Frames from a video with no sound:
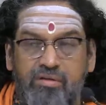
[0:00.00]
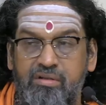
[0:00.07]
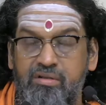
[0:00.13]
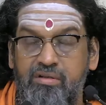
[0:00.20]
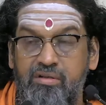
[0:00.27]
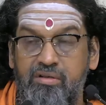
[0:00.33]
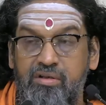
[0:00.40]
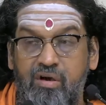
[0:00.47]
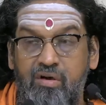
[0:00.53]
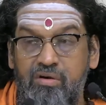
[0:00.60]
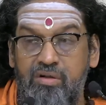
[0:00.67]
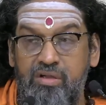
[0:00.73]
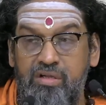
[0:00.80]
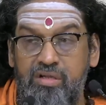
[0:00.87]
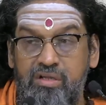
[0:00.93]
Now
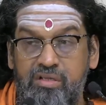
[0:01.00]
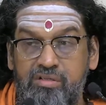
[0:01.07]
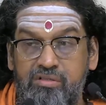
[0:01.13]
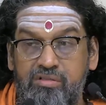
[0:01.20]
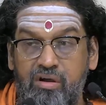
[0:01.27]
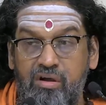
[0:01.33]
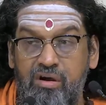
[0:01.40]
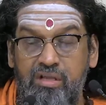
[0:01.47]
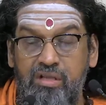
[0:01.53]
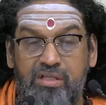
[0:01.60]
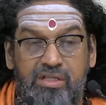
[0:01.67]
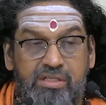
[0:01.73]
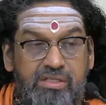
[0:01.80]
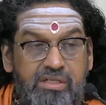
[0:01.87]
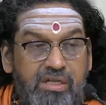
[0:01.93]
he is not the
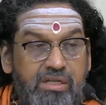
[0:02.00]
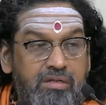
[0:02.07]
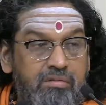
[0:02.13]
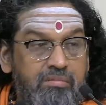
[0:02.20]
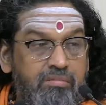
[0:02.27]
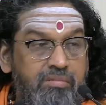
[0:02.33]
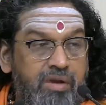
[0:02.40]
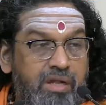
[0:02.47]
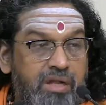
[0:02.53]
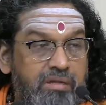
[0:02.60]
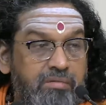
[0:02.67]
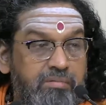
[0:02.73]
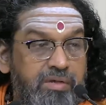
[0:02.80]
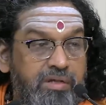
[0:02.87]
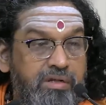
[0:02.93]
son
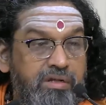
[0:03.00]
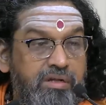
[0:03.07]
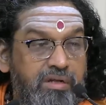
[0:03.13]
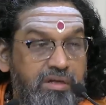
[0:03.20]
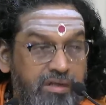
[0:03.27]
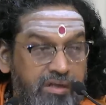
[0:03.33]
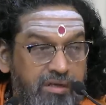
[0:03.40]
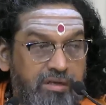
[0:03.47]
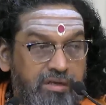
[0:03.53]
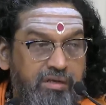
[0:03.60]
primarily.